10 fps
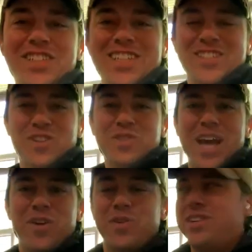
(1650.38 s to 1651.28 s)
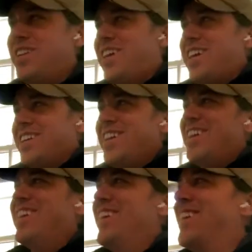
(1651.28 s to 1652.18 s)
Yeah, that's perfect. Do that one a
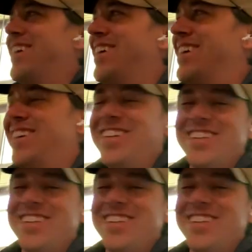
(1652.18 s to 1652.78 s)
lot. Um,